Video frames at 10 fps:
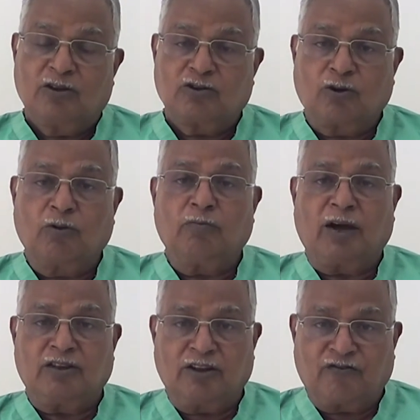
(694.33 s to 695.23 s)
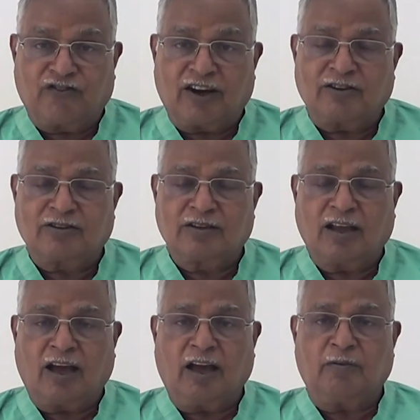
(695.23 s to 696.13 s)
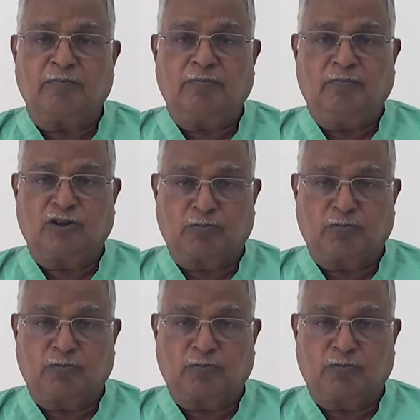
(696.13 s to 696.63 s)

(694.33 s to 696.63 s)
So my dear friends, I have